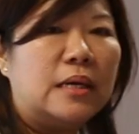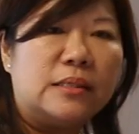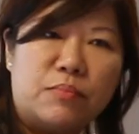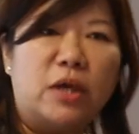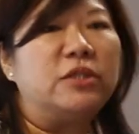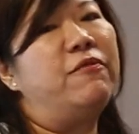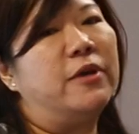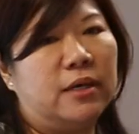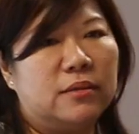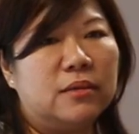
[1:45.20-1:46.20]
it's more
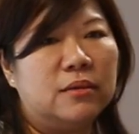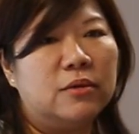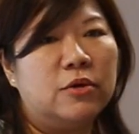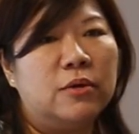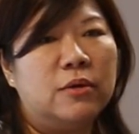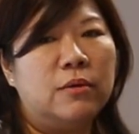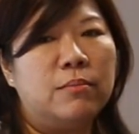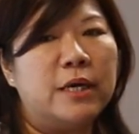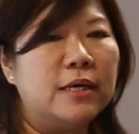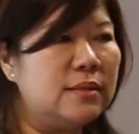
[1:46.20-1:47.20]
difficult,
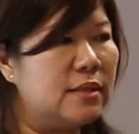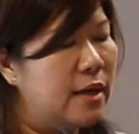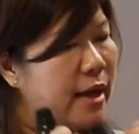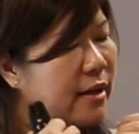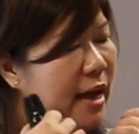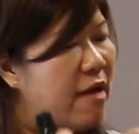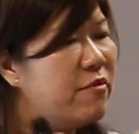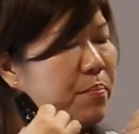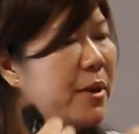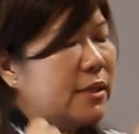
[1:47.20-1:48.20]
because the, they
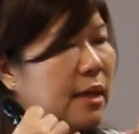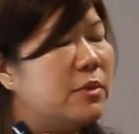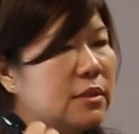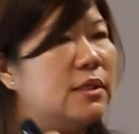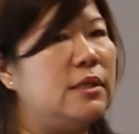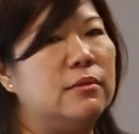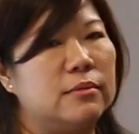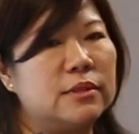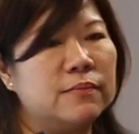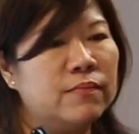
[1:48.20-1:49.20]
haven't picked up the
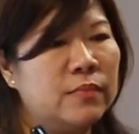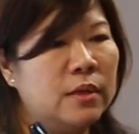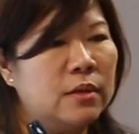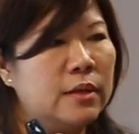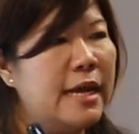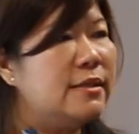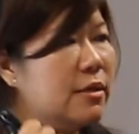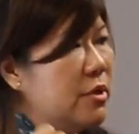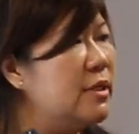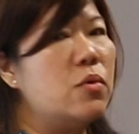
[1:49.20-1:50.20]
skills. That's
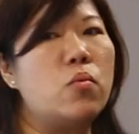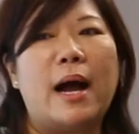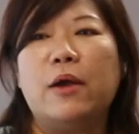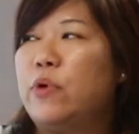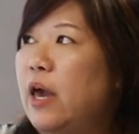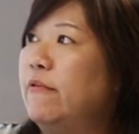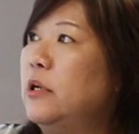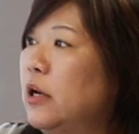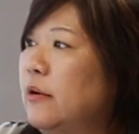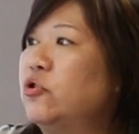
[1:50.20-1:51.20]
the reason why we have a
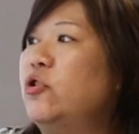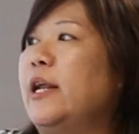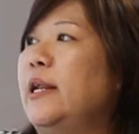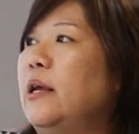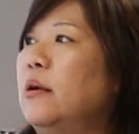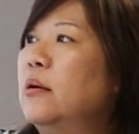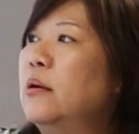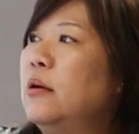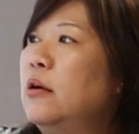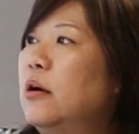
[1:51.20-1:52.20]
lot of training
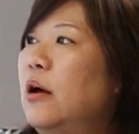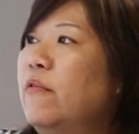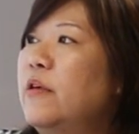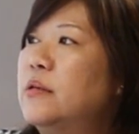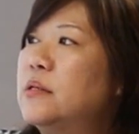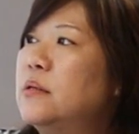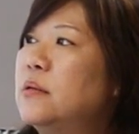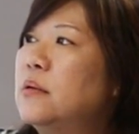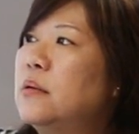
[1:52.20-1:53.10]
on this.